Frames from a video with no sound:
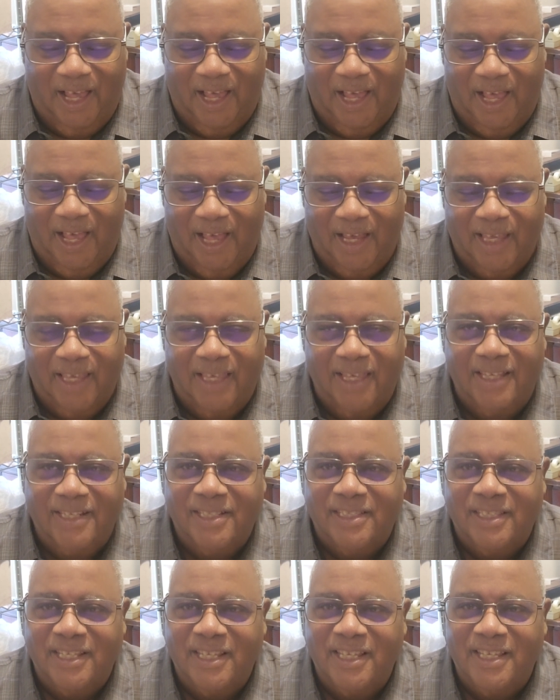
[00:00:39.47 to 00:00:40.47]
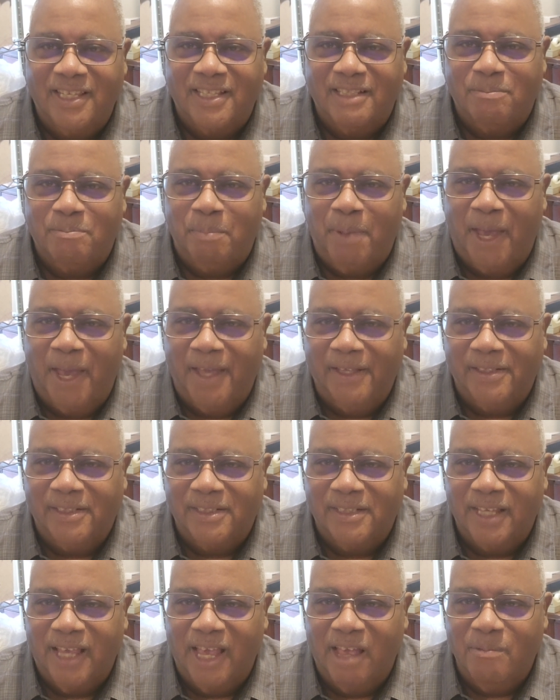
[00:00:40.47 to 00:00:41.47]
I can't say it's
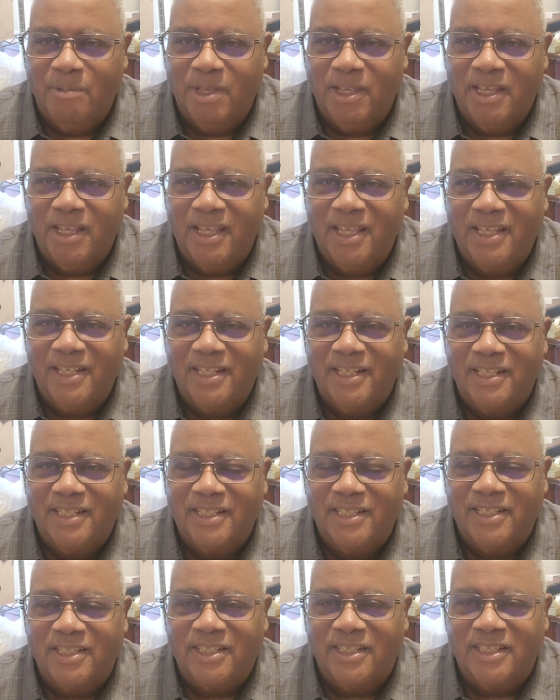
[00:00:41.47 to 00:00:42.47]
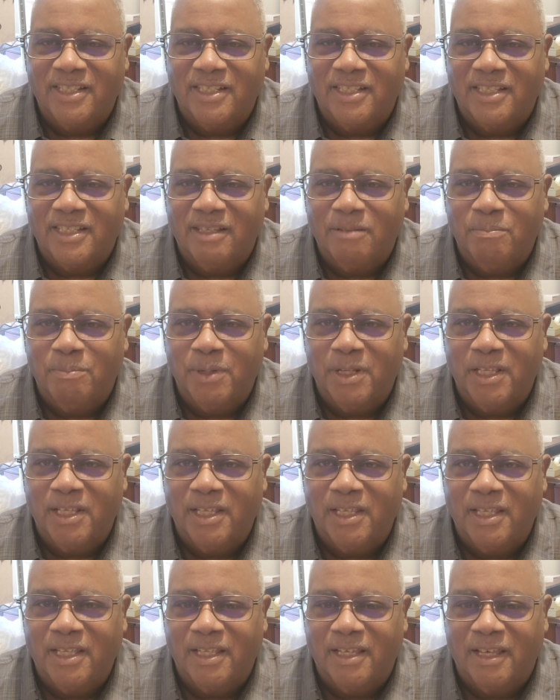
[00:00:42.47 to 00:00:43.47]
backstabbing, it is just
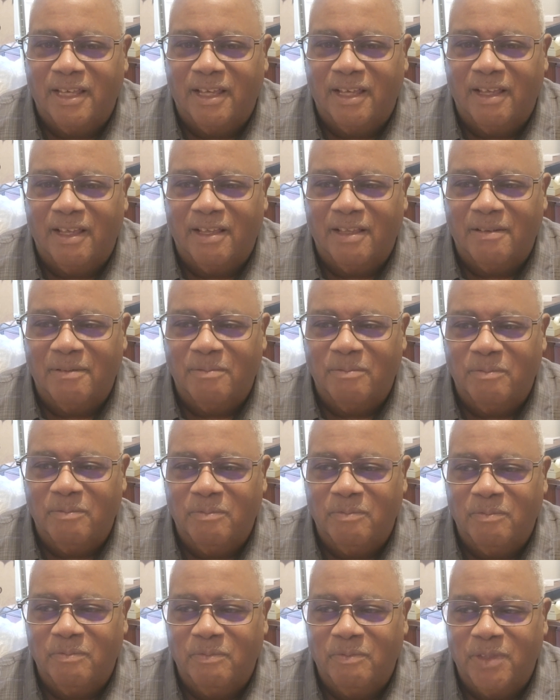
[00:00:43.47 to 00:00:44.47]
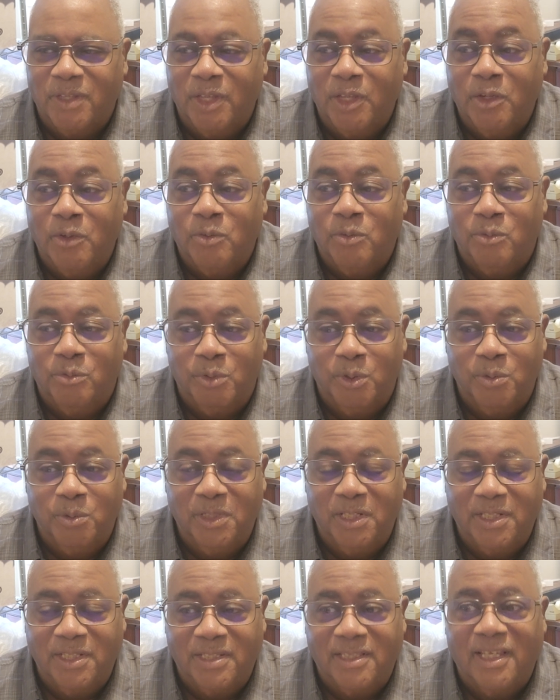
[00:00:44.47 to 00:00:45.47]
simply
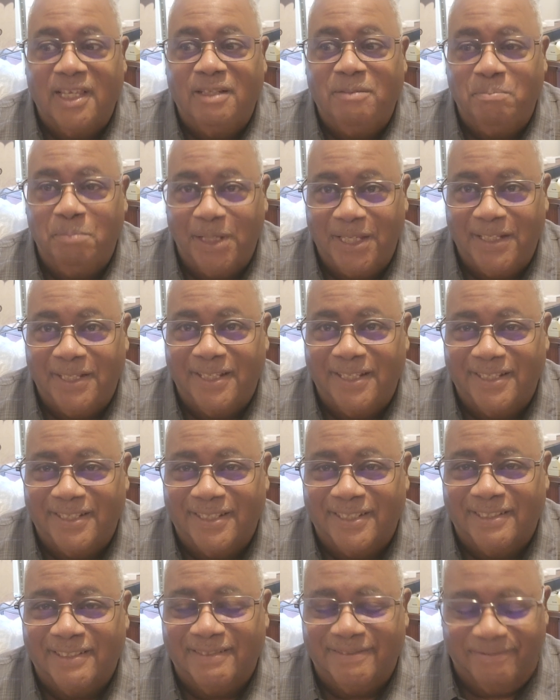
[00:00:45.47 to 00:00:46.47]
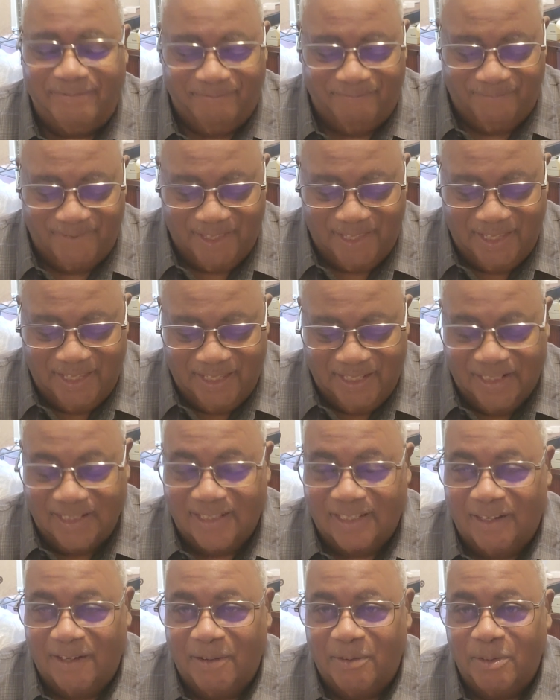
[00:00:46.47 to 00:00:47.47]
rudeness and meanness.
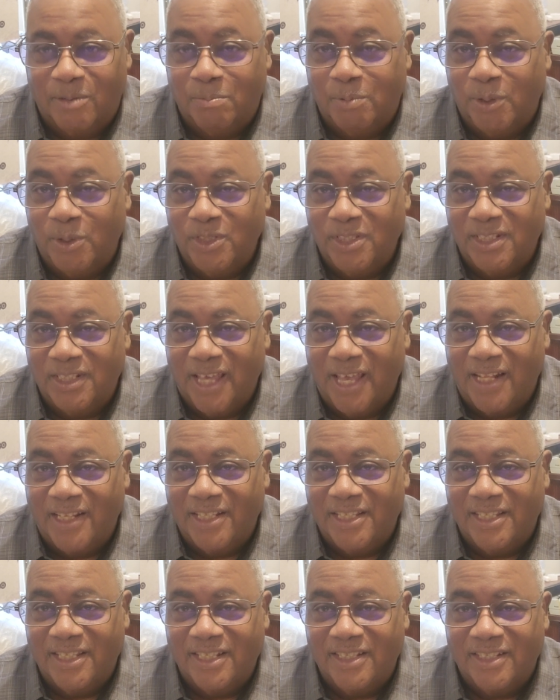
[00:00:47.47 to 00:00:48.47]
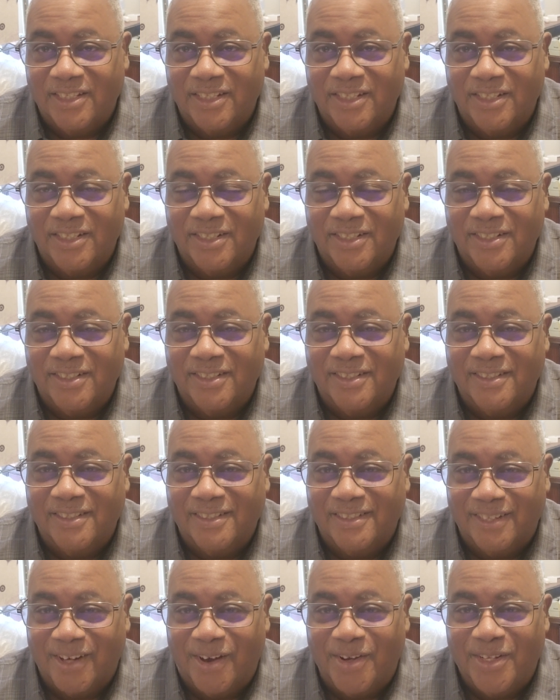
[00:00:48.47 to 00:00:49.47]
So the personalities are
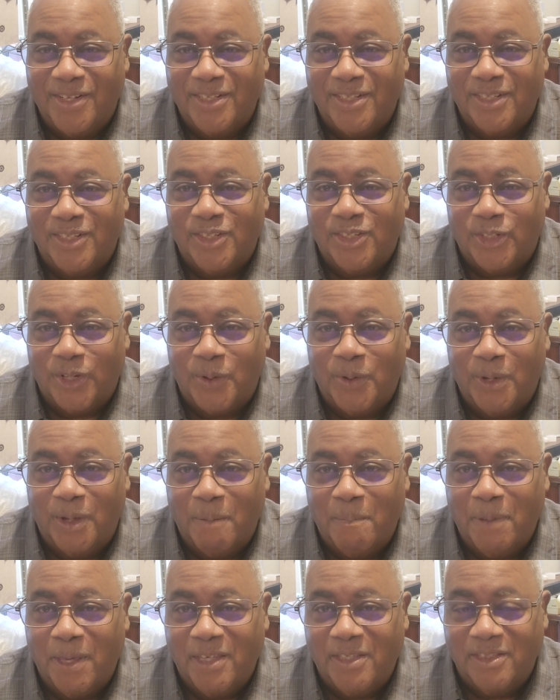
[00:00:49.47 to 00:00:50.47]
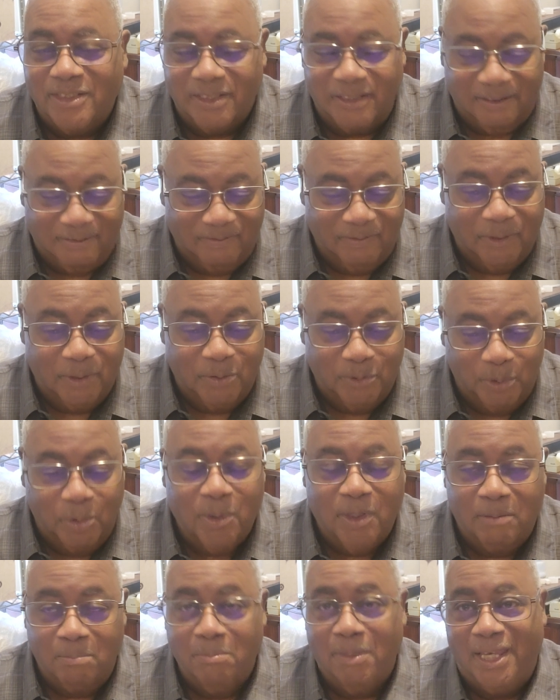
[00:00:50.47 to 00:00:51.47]
starting to show up as
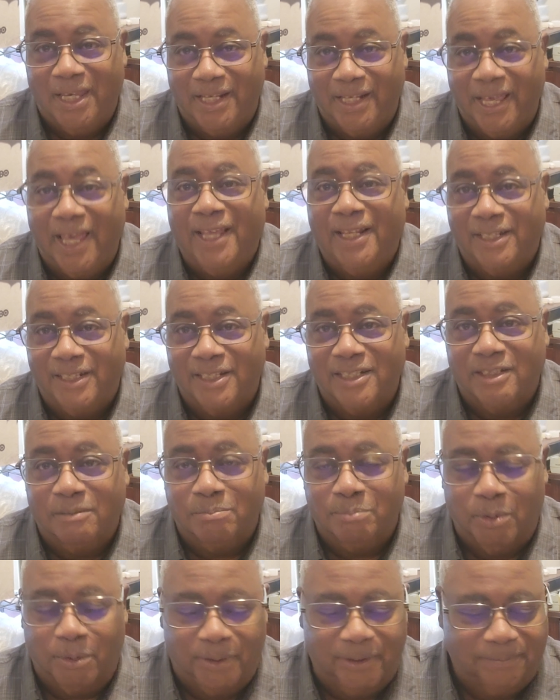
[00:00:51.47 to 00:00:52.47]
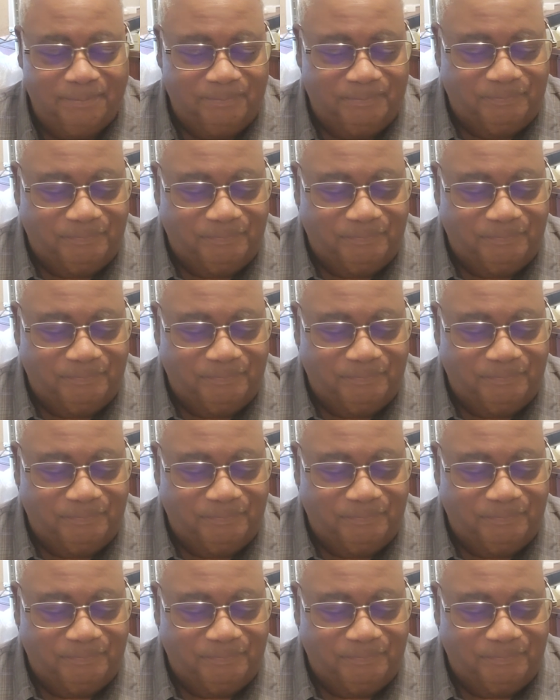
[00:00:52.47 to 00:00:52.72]
rude and mean at this point.